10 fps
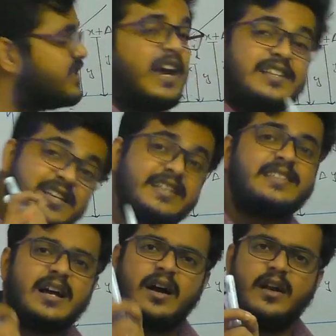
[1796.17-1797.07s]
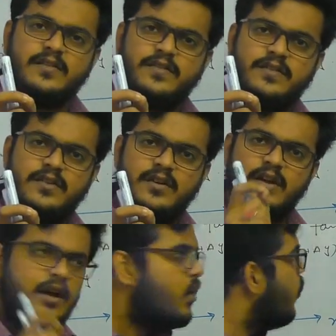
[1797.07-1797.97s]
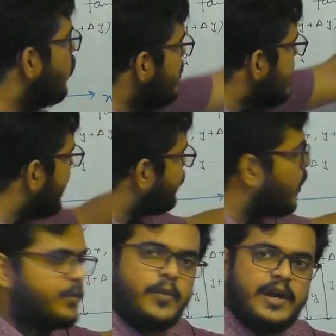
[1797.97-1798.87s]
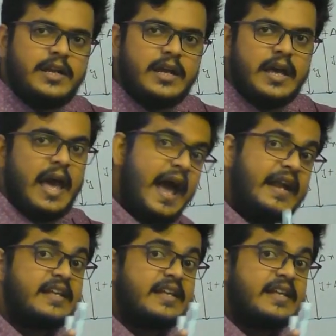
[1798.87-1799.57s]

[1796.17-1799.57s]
touches the curve only at one point, and